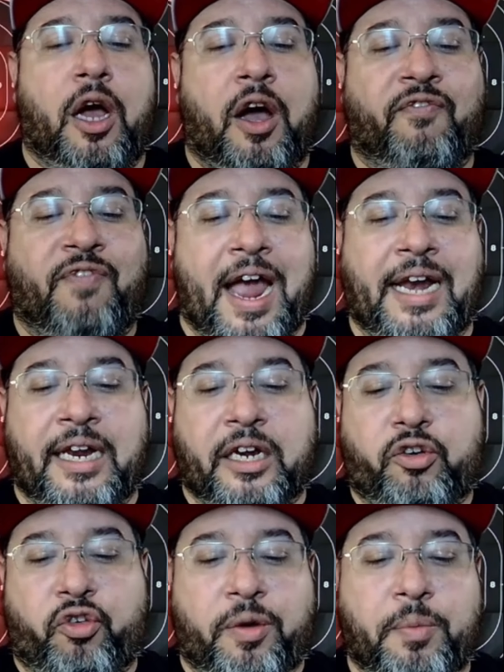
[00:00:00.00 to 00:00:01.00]
a
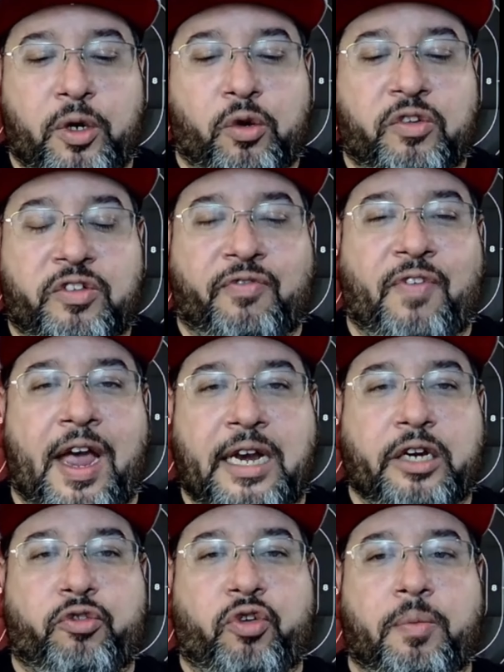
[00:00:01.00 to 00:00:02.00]
violent criminal is a
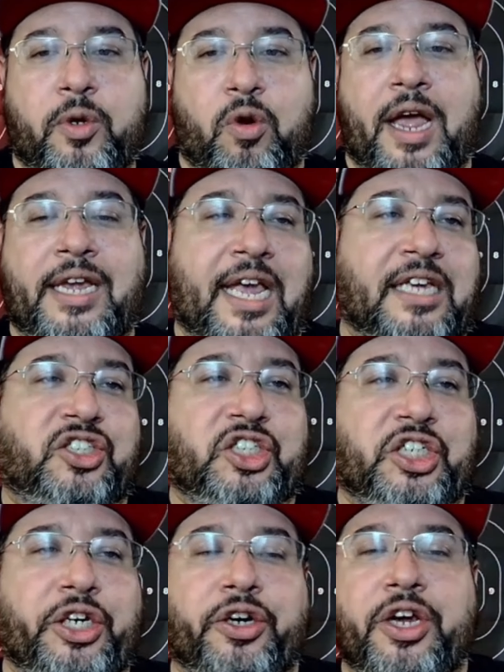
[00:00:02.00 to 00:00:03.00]
violent criminal. I can't
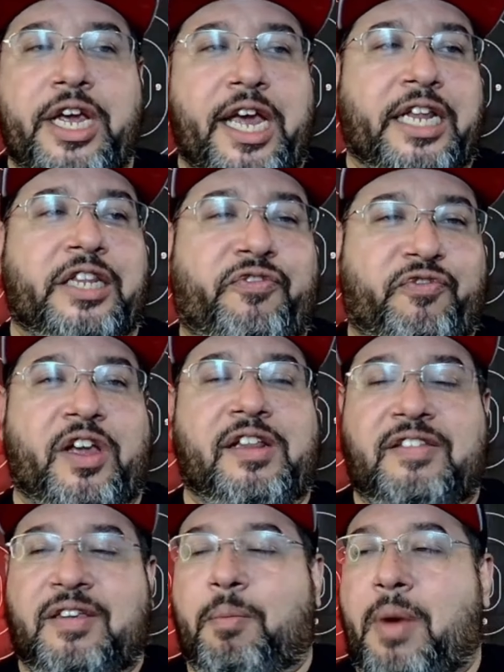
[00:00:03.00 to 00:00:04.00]
sit here and
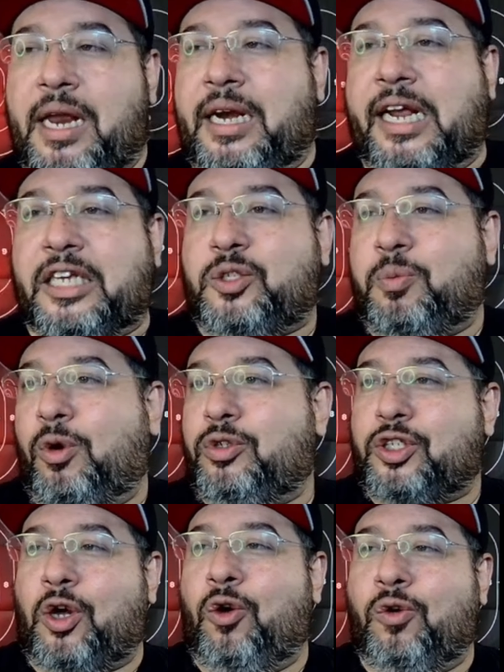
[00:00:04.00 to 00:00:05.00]
defend somebody that
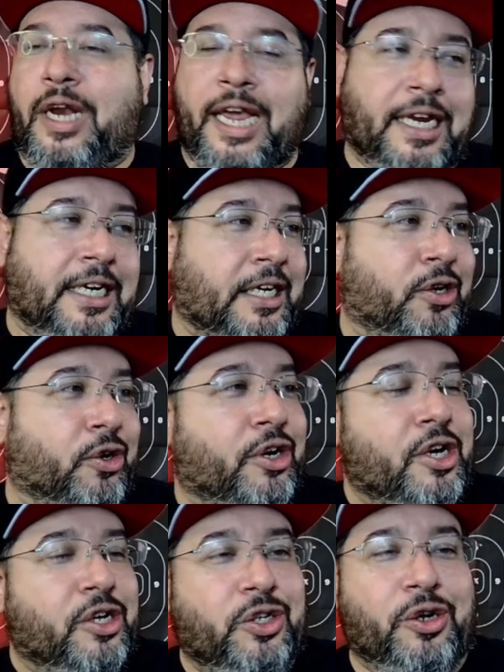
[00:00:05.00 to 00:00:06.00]
smokes an old lady or
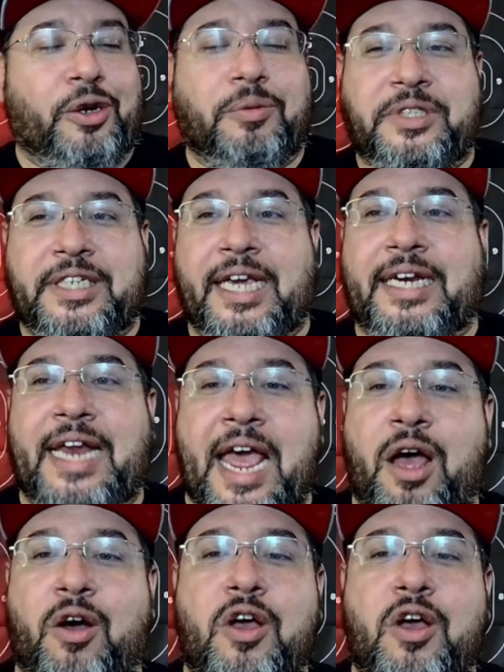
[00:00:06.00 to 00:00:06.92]
you know what I'm saying. Now